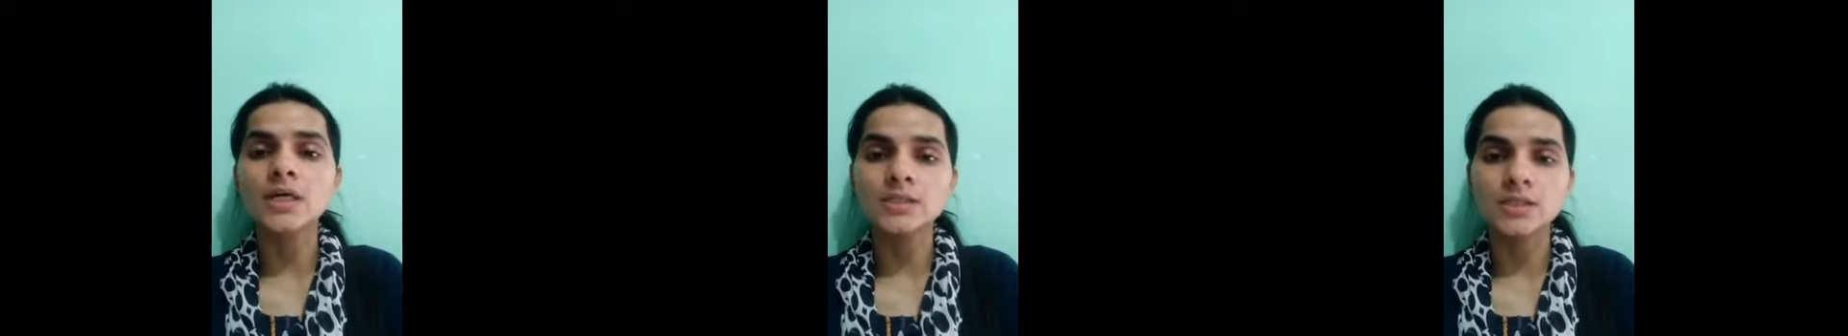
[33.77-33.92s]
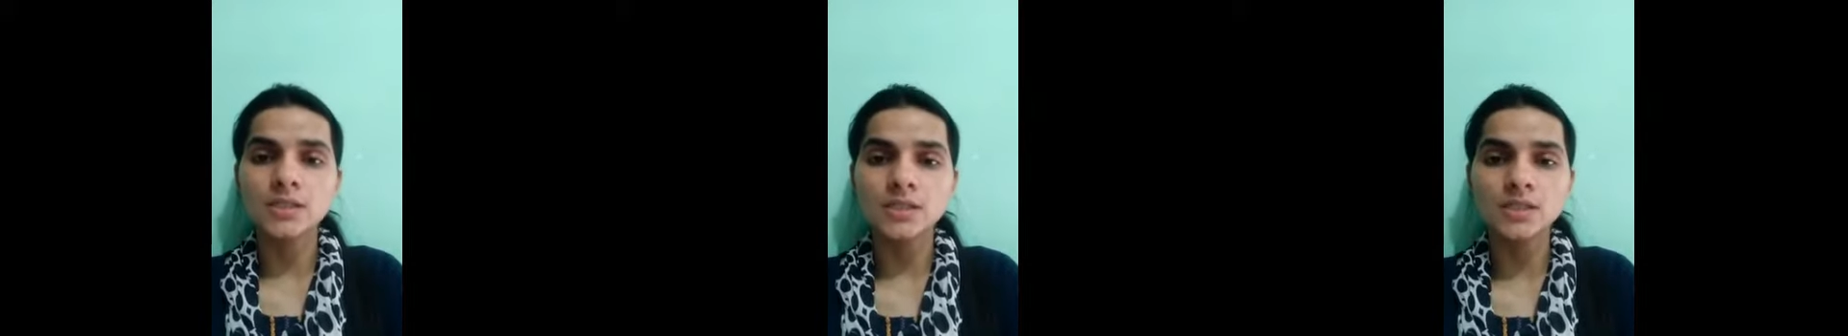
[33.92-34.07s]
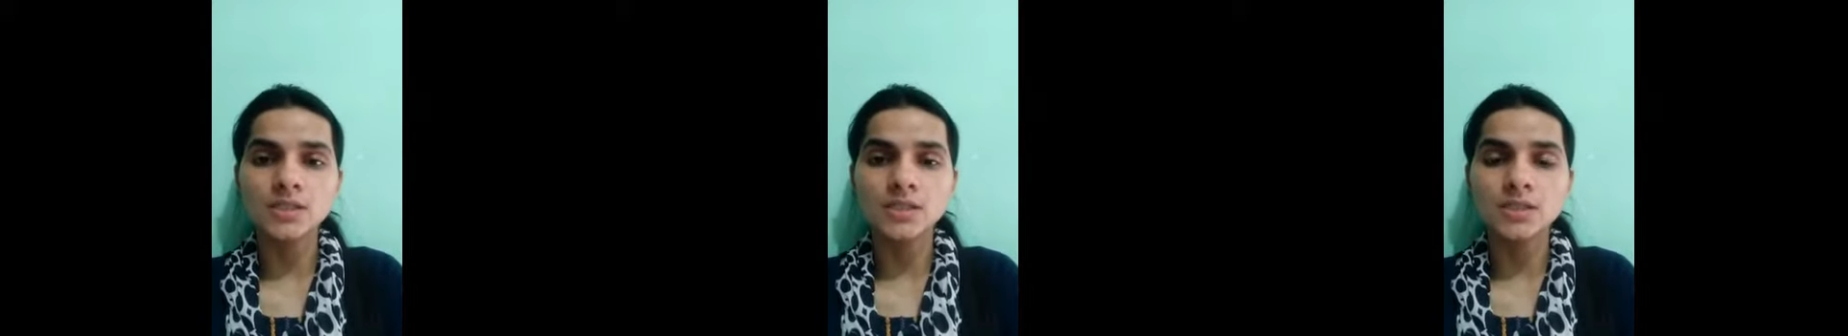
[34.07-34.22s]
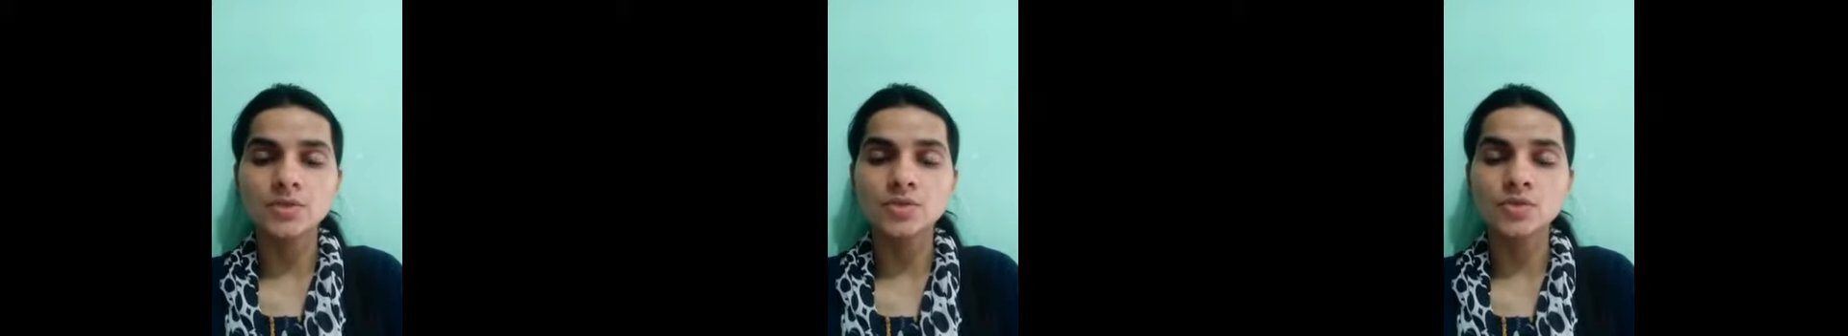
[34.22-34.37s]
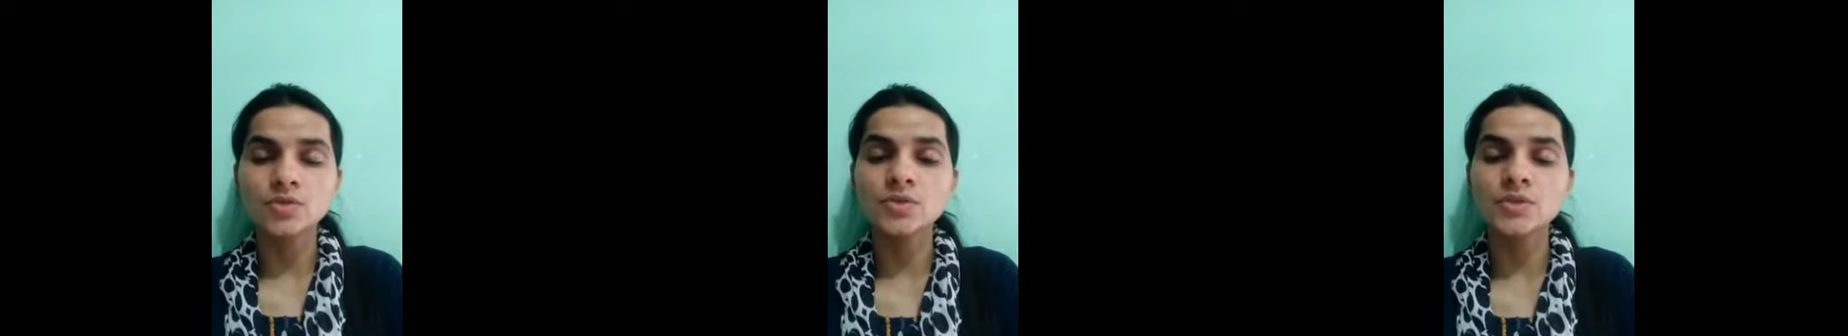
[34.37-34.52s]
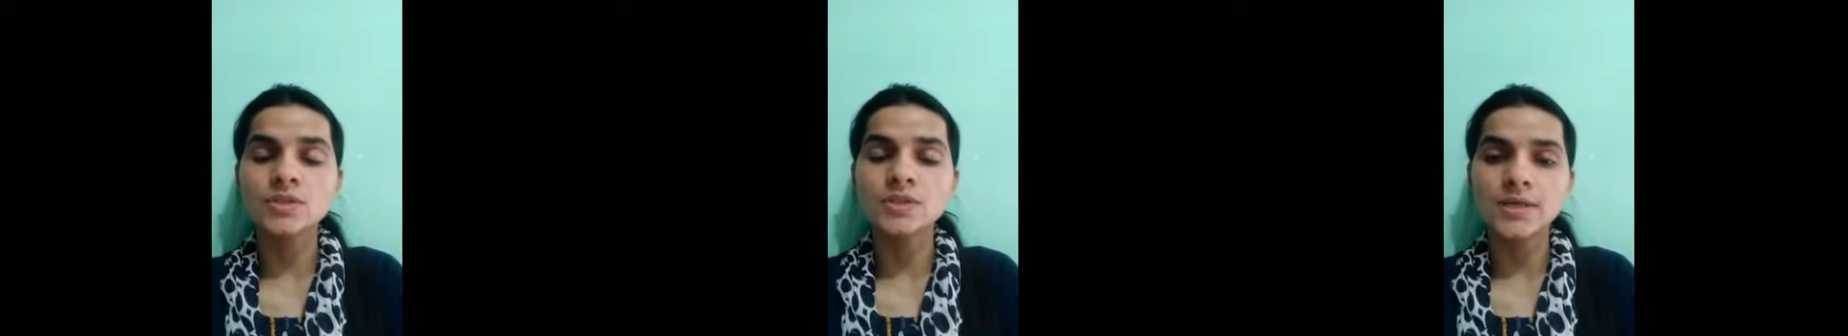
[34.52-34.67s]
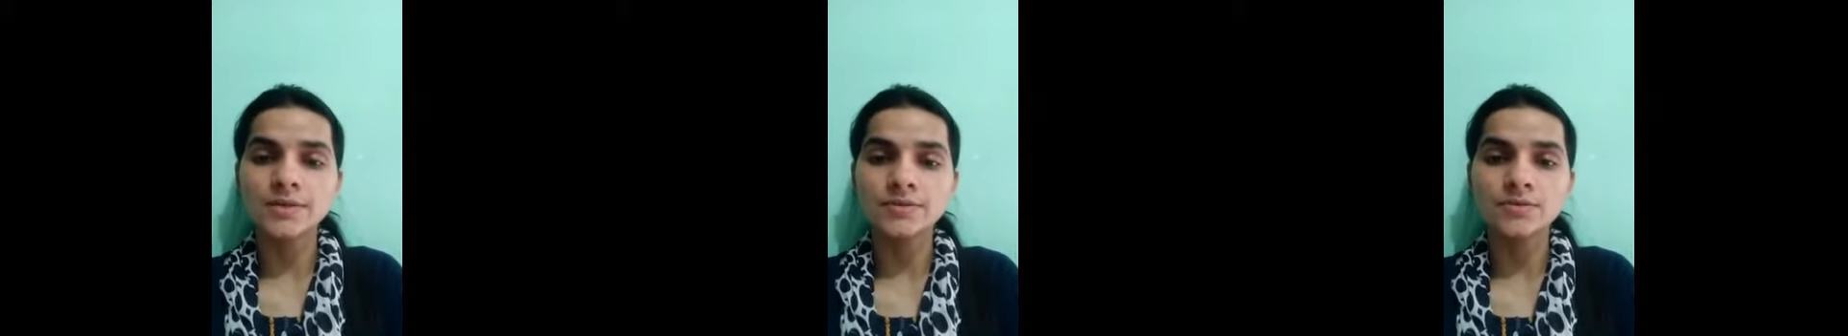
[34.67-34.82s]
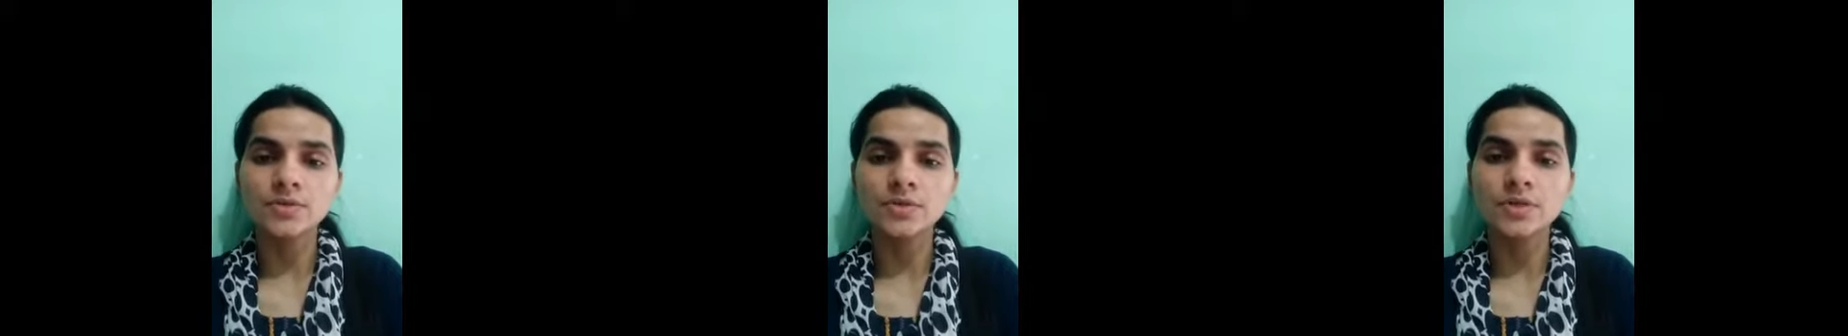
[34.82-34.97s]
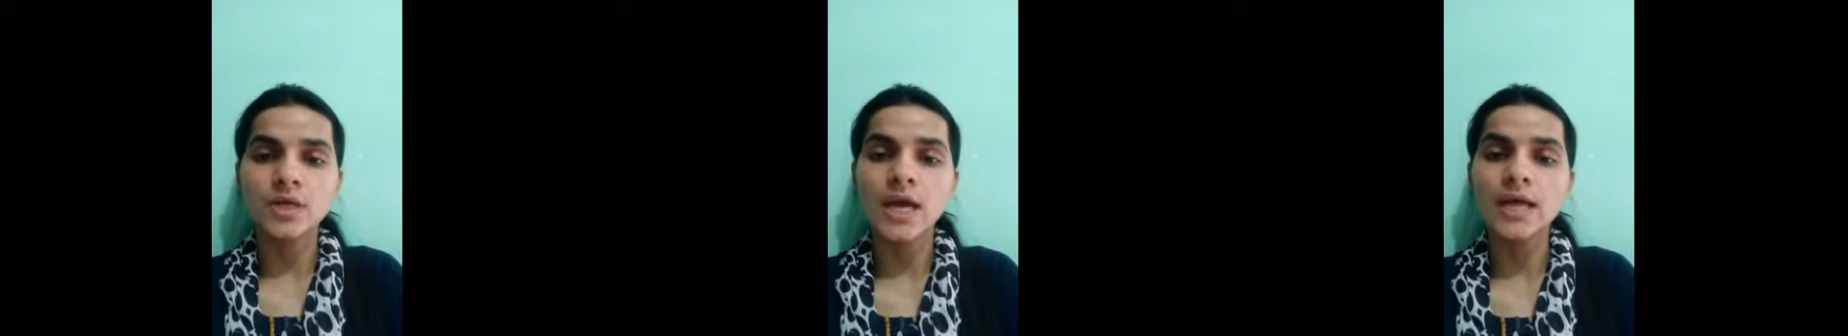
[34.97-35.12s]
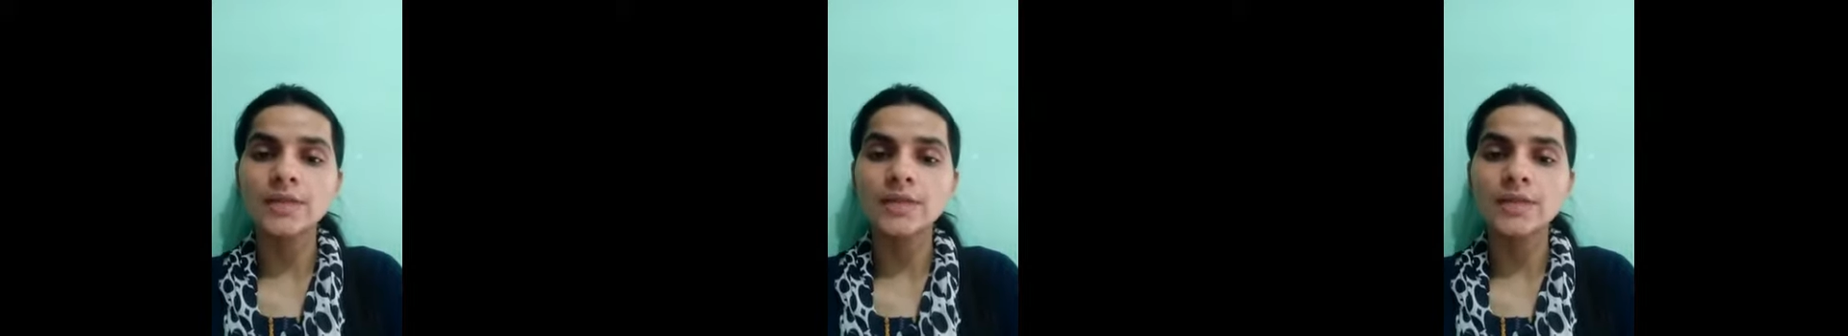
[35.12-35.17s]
assistance to central